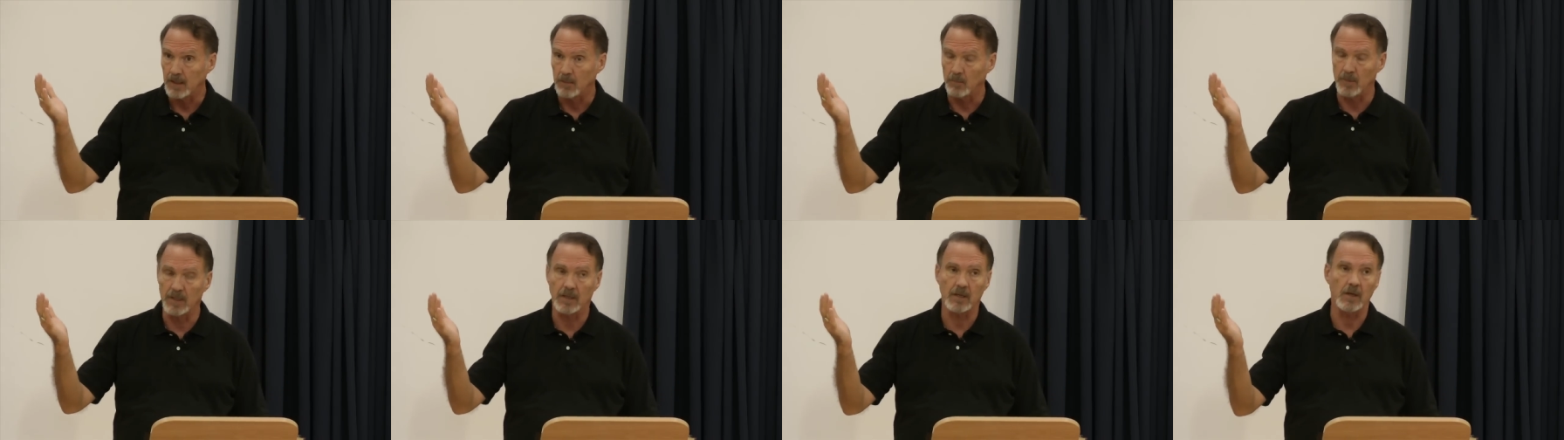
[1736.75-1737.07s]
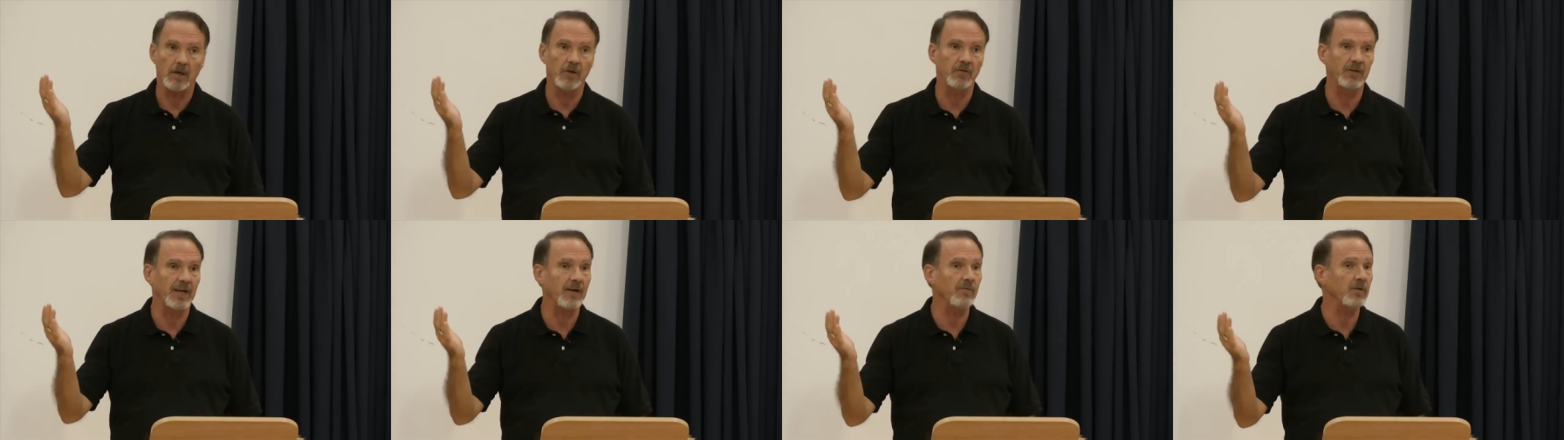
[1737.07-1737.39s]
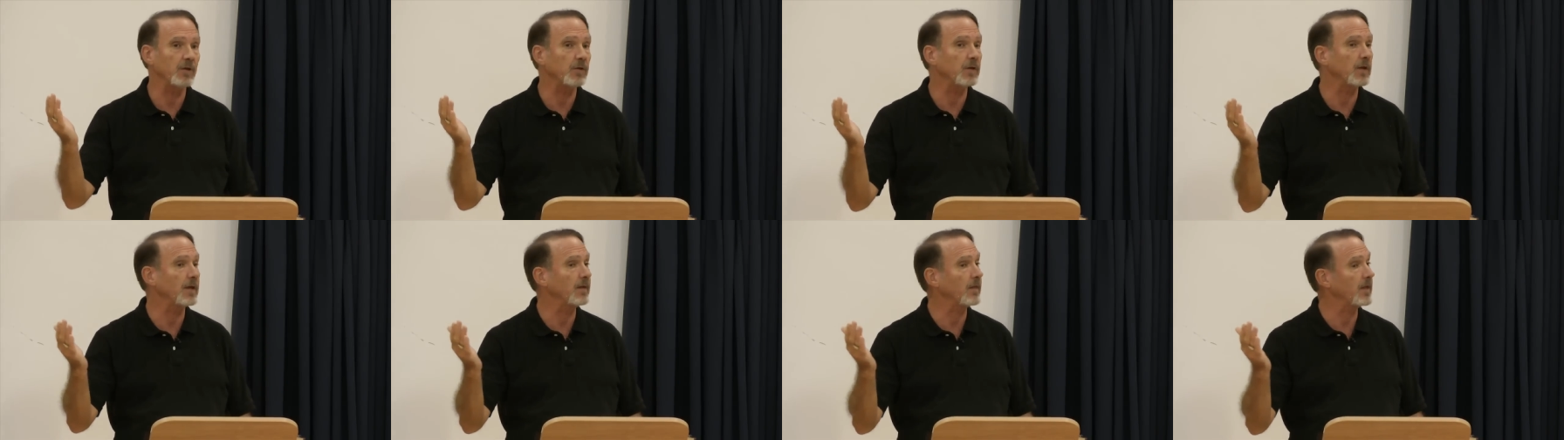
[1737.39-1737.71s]
because
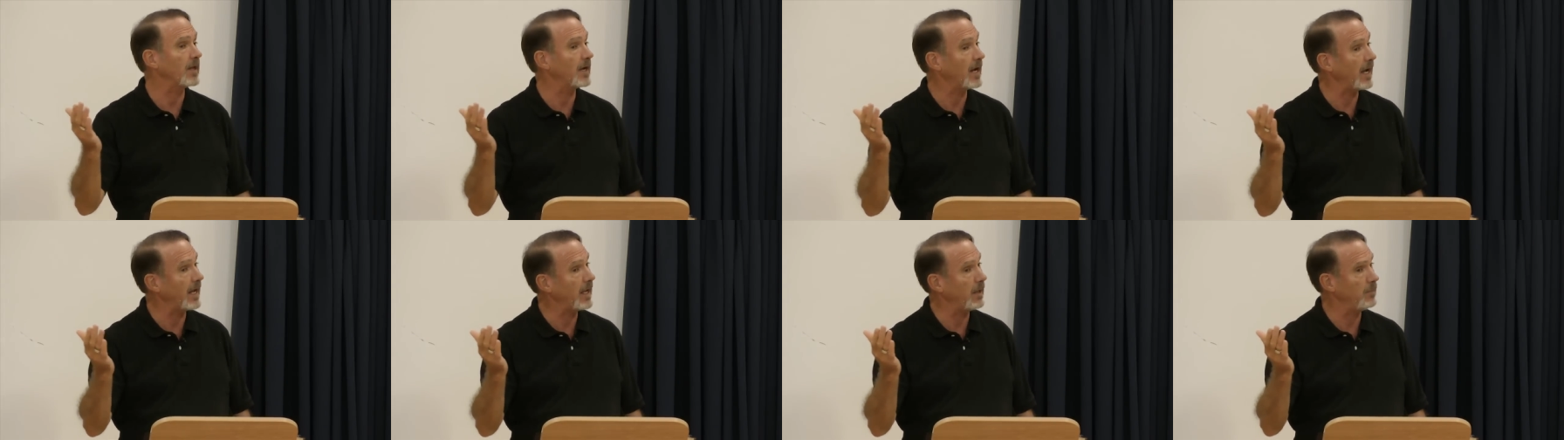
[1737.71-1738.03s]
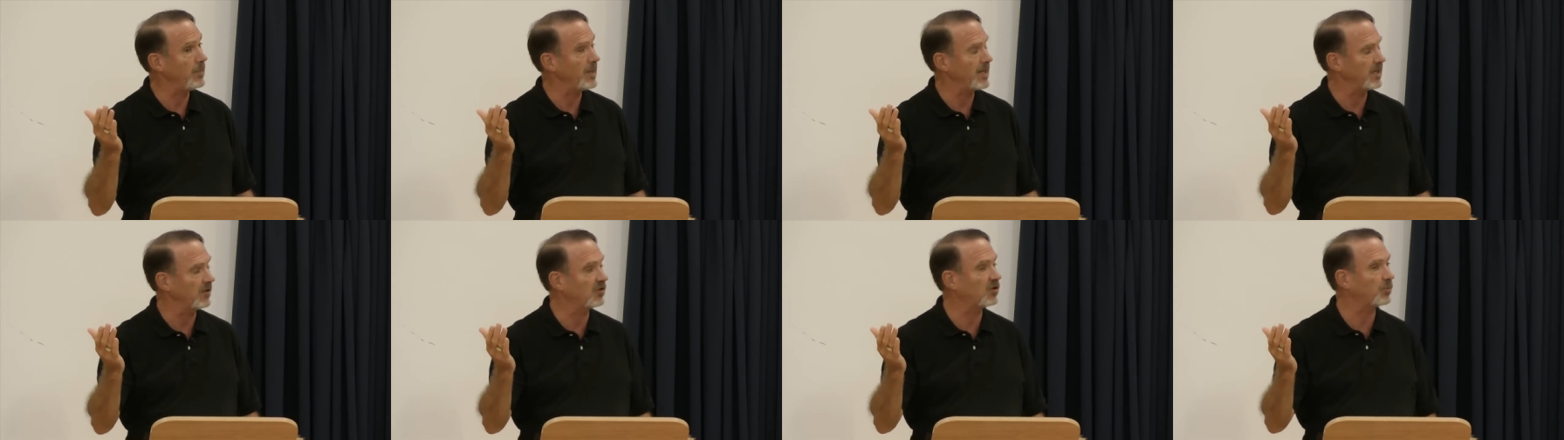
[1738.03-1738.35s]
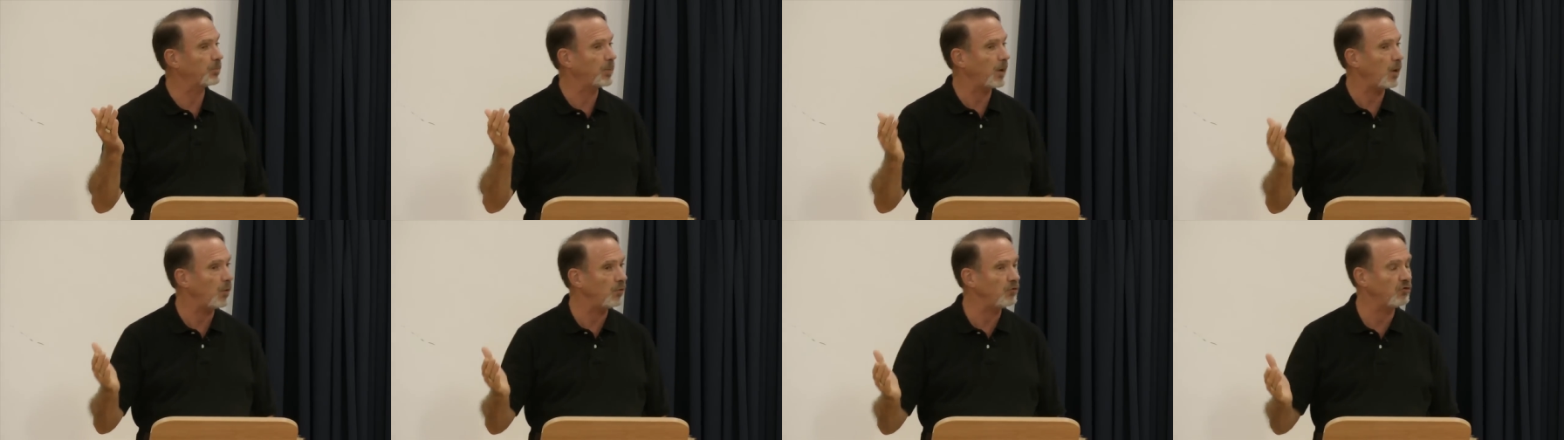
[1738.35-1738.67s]
everything that I had been
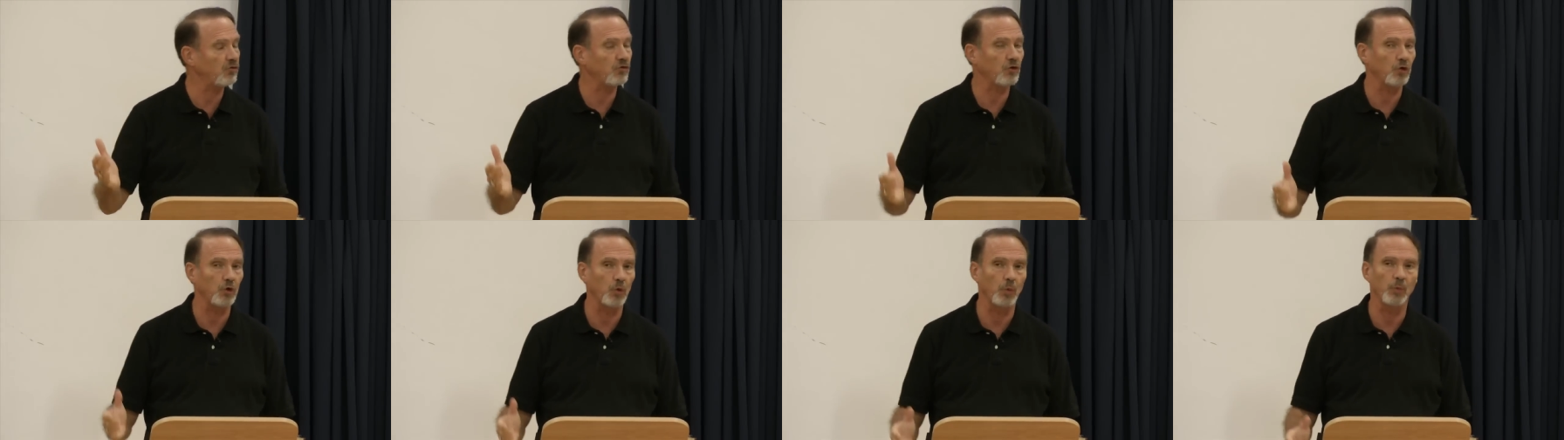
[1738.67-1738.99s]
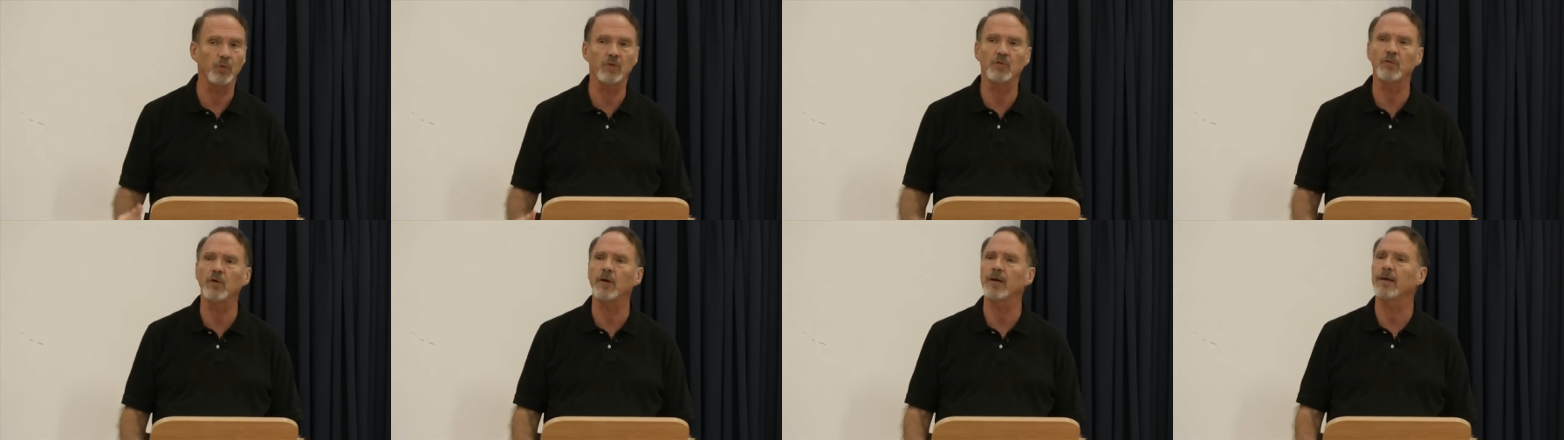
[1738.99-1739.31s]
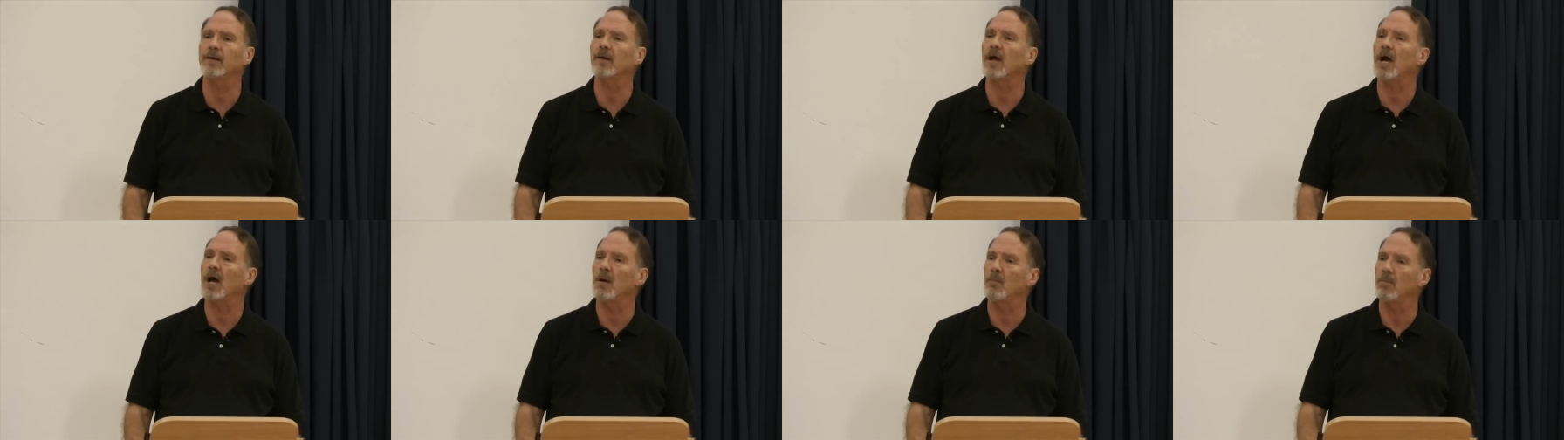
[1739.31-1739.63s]
exposed to was very
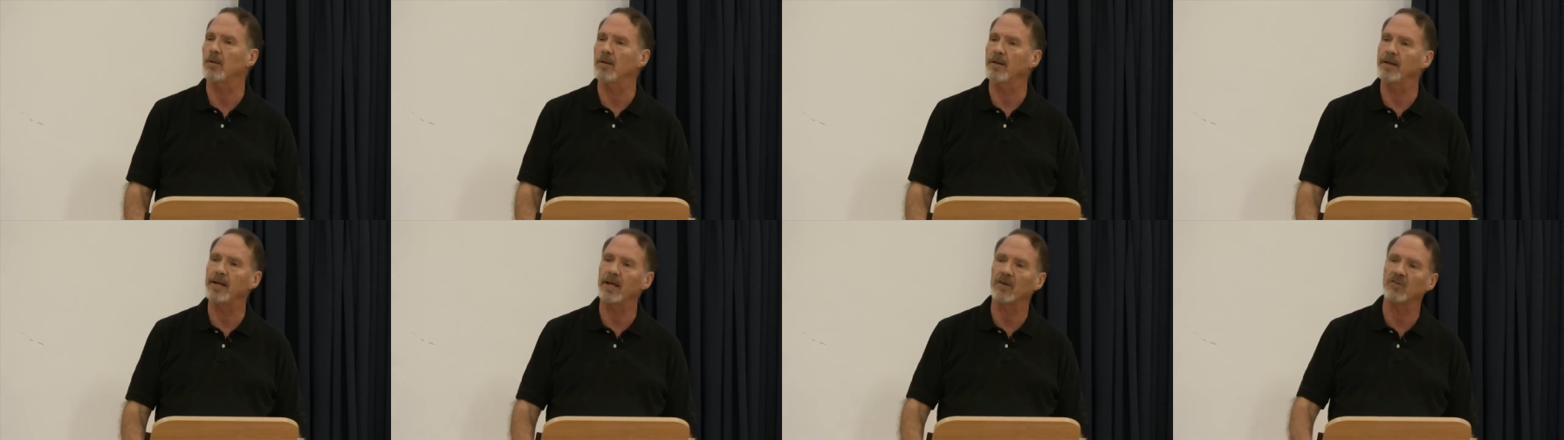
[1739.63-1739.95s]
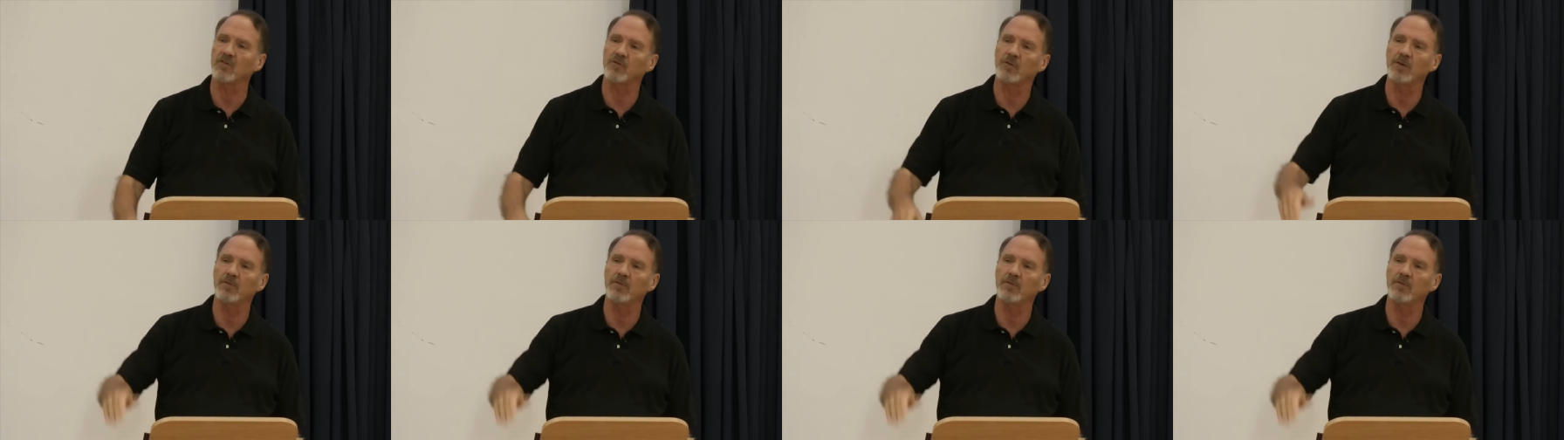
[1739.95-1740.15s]
complex,